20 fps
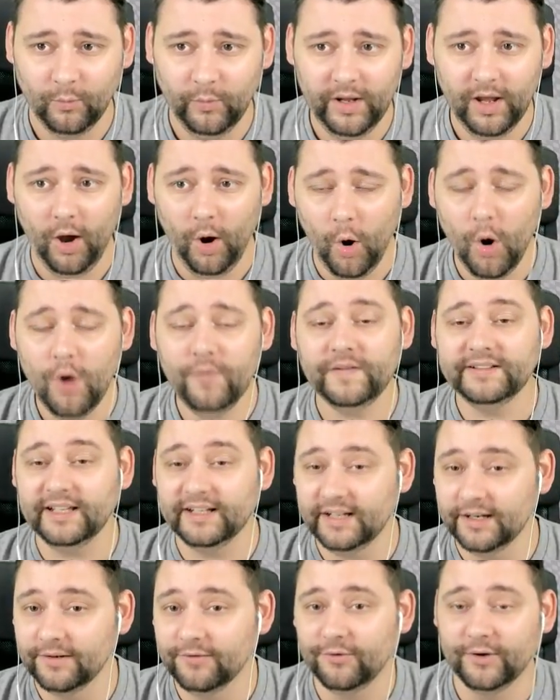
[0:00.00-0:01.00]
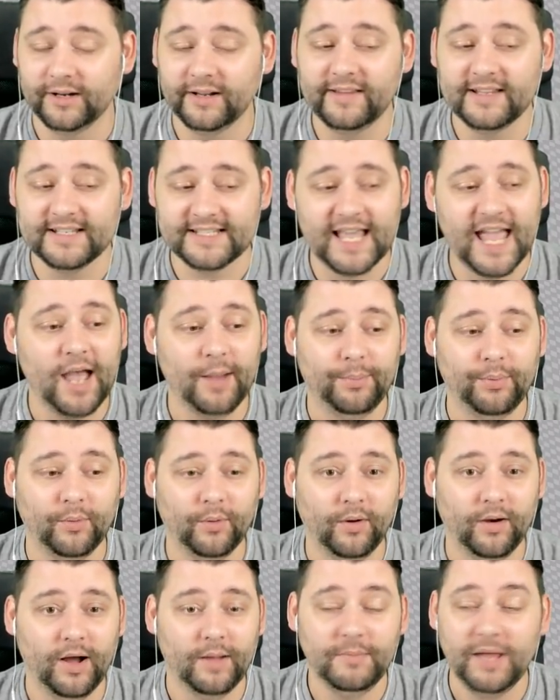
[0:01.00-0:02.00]
We are over-delivering in this
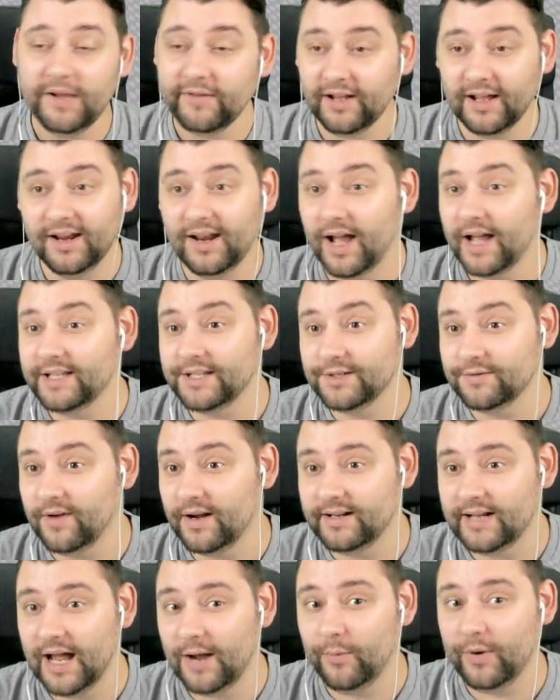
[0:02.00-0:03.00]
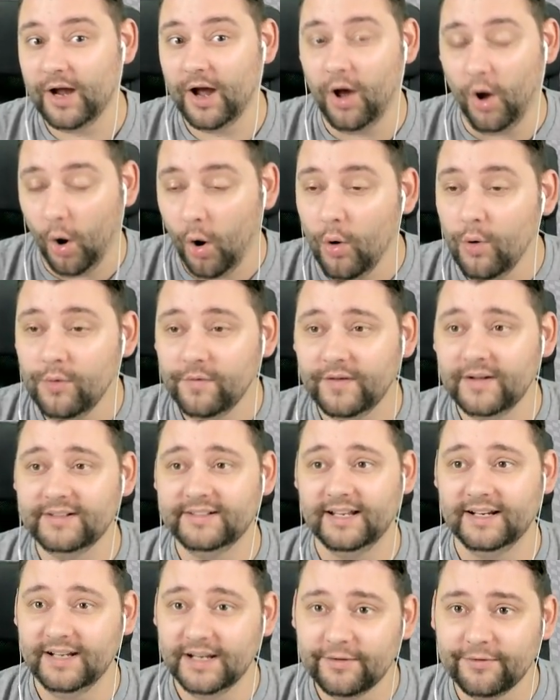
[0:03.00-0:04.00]
airport. I'm not even going to lie to you right now. We are
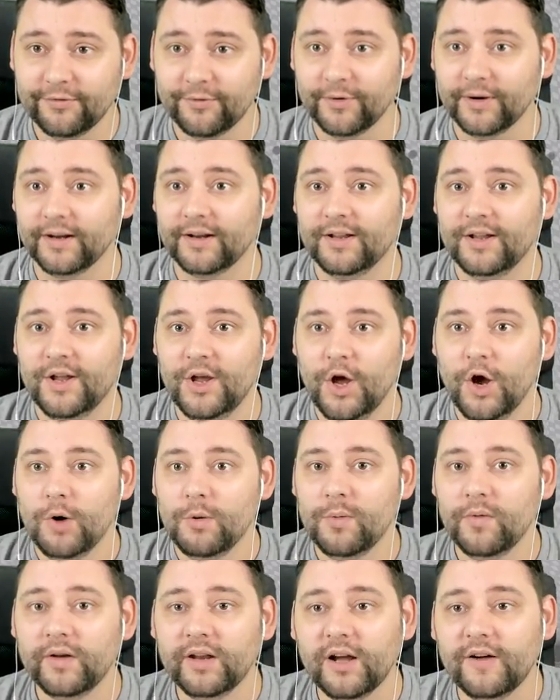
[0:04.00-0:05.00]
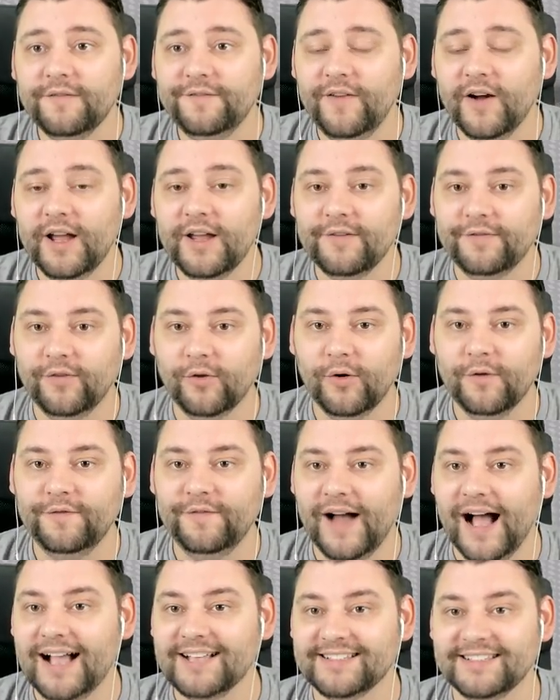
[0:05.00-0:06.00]
over-delivering. We've only got thirty-four
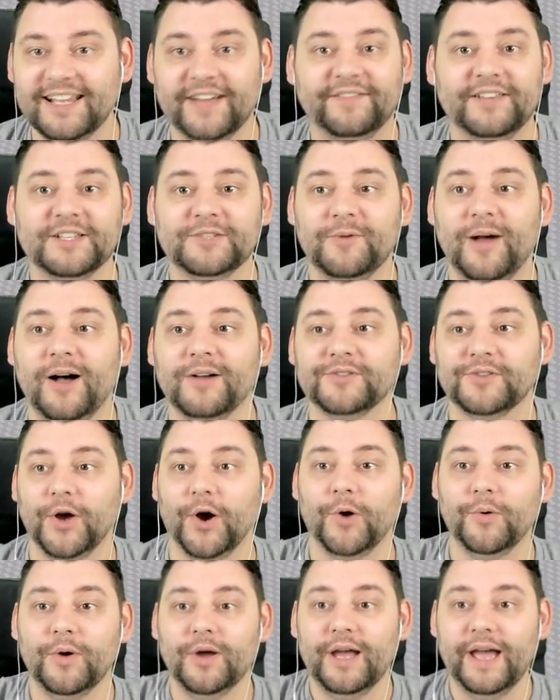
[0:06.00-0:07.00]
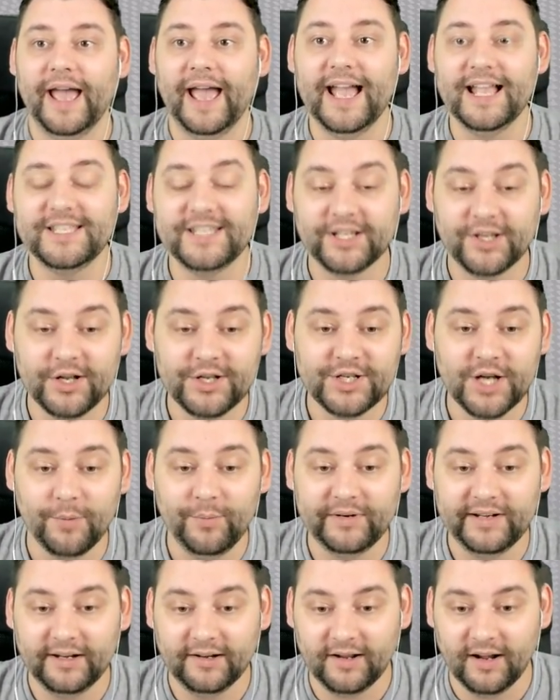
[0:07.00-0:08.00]
thousand left as well. So it's a good
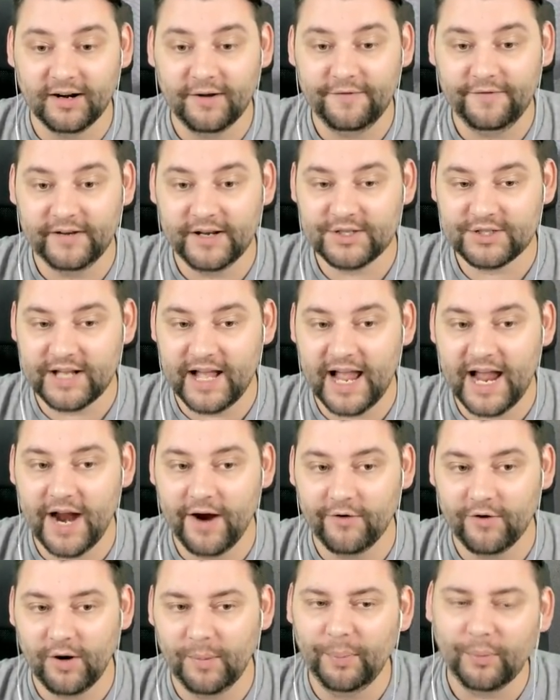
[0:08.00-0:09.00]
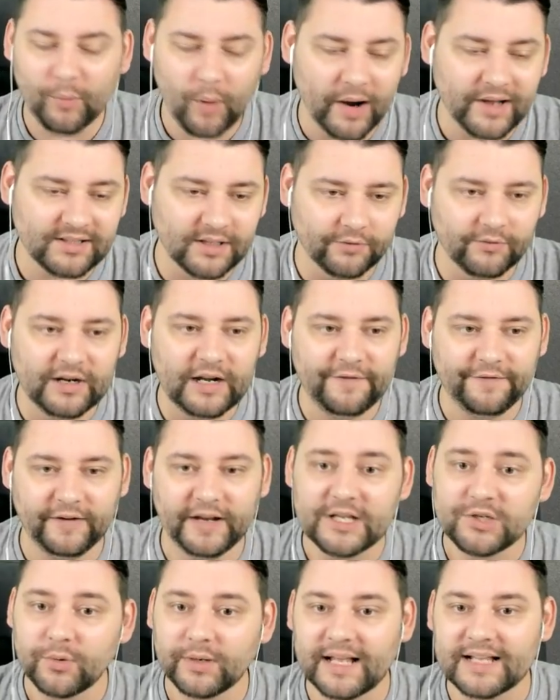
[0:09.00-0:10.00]
job we did kind of finish that area up. Well, it's not really
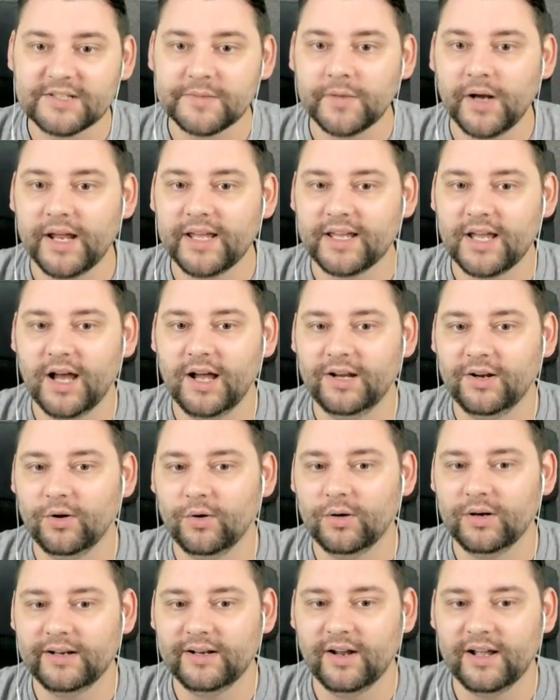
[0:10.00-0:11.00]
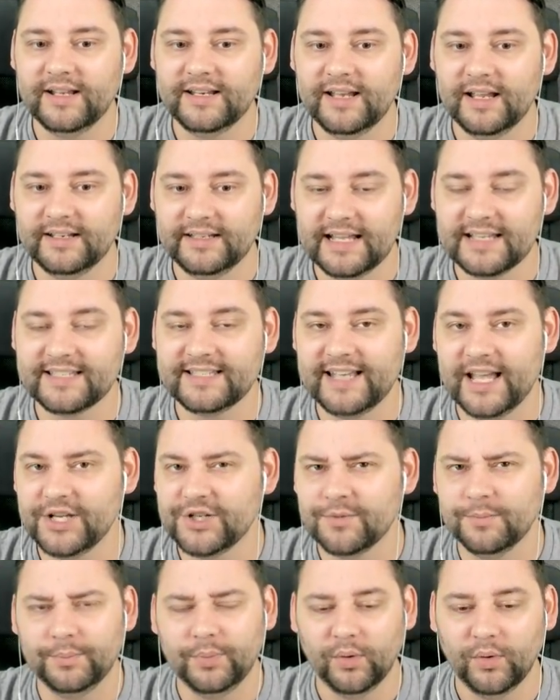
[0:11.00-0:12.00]
finished. I want to get some like uh, little like
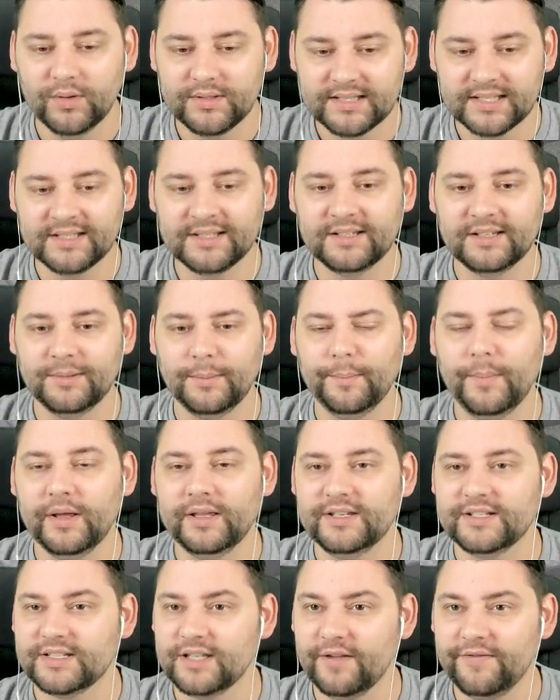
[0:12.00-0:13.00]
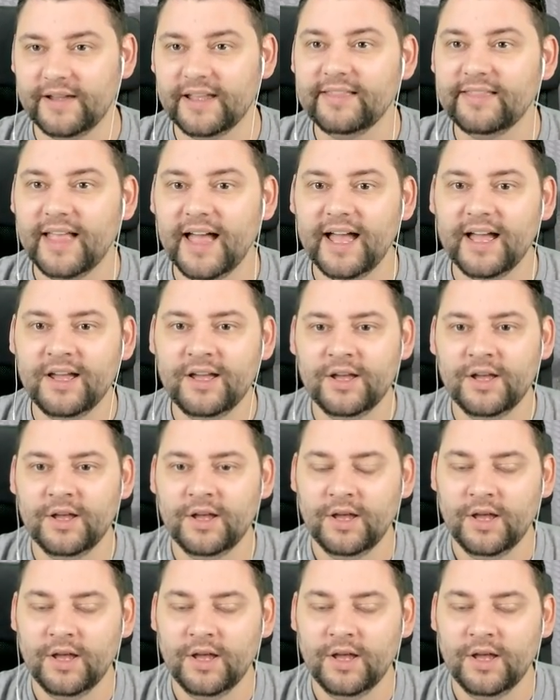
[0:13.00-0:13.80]
destination boards and stuff in there.